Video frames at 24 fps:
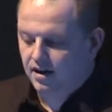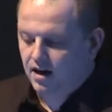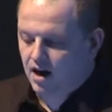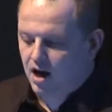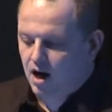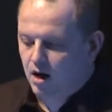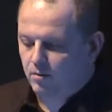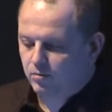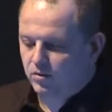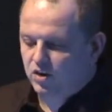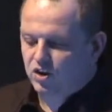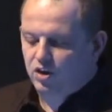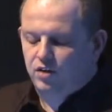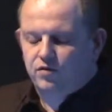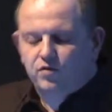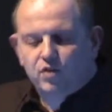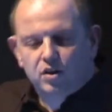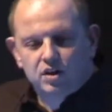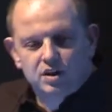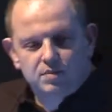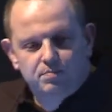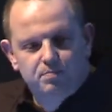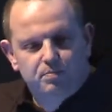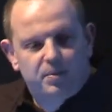Um, so you've
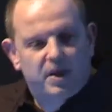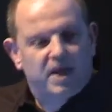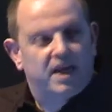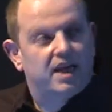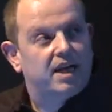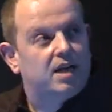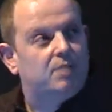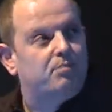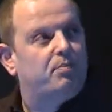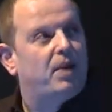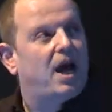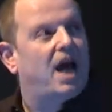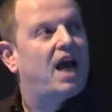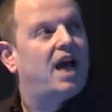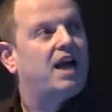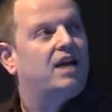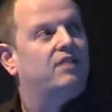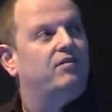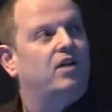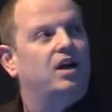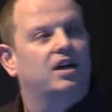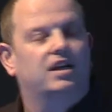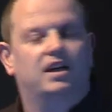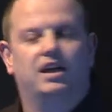got this big
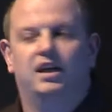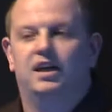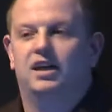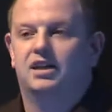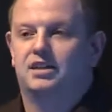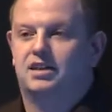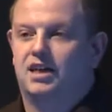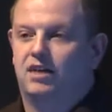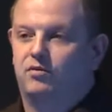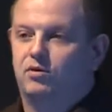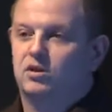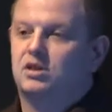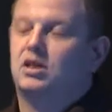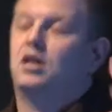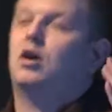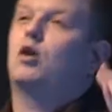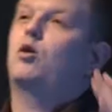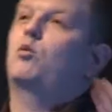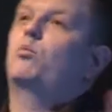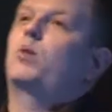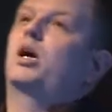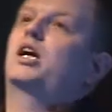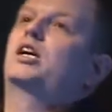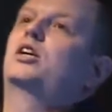bag of ideas and everyone's like,
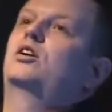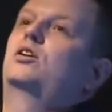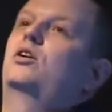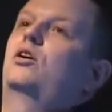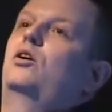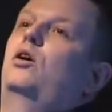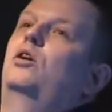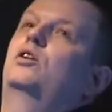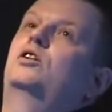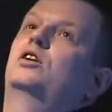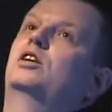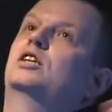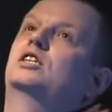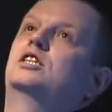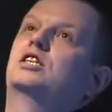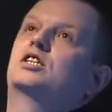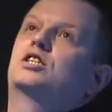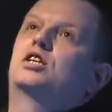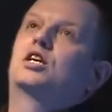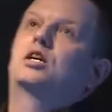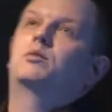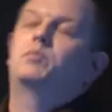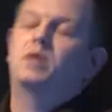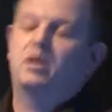oh my goodness,
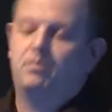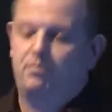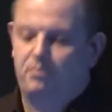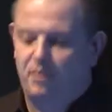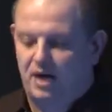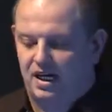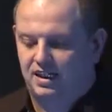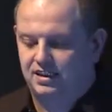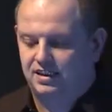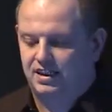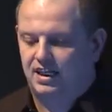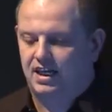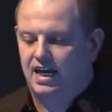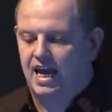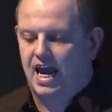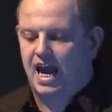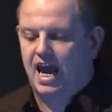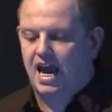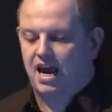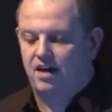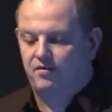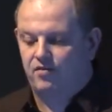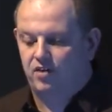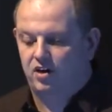it's going to be the best thing
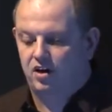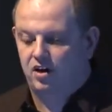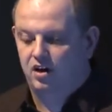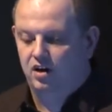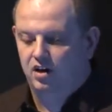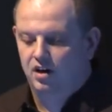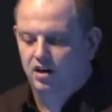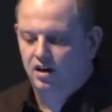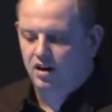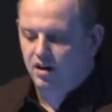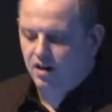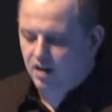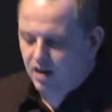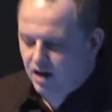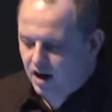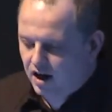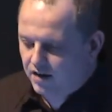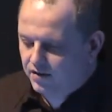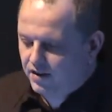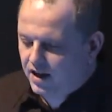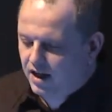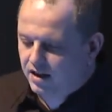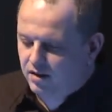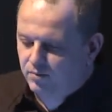ever.
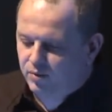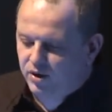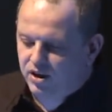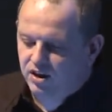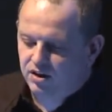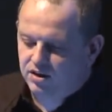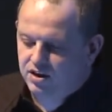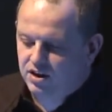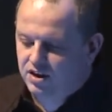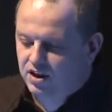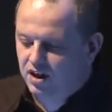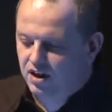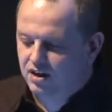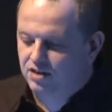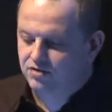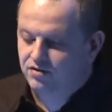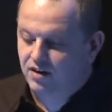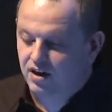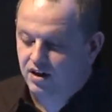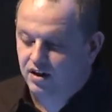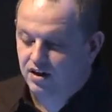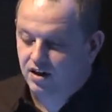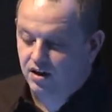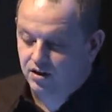And then the producer turns
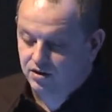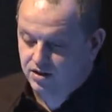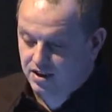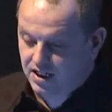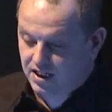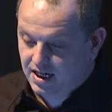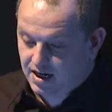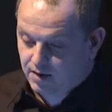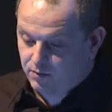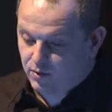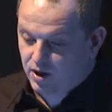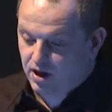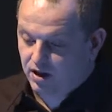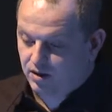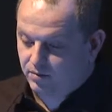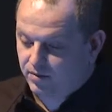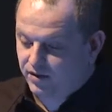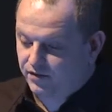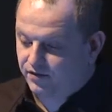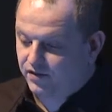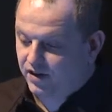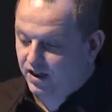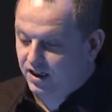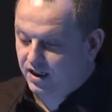around and goes, yeah, well, it'll
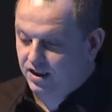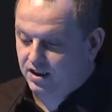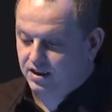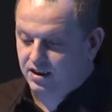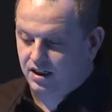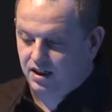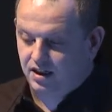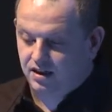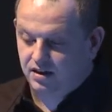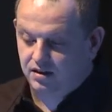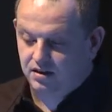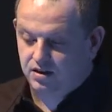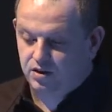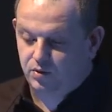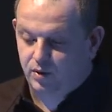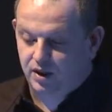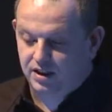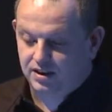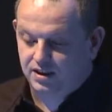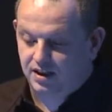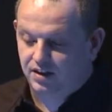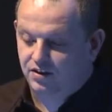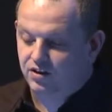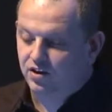be finished in
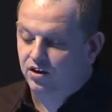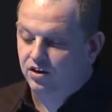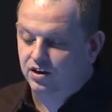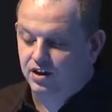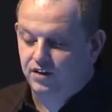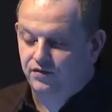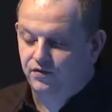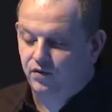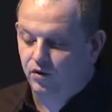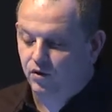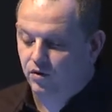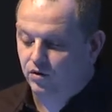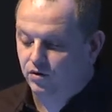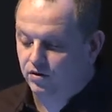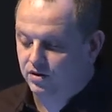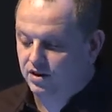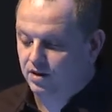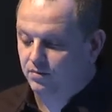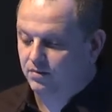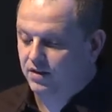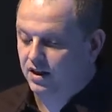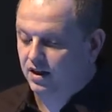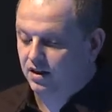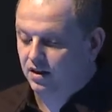2034 or
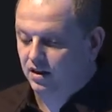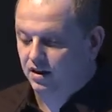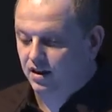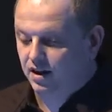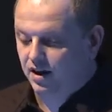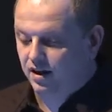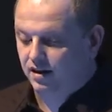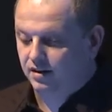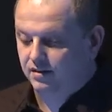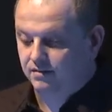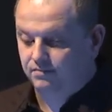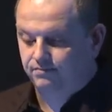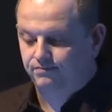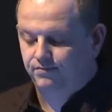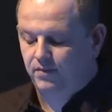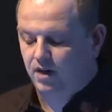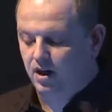something like that.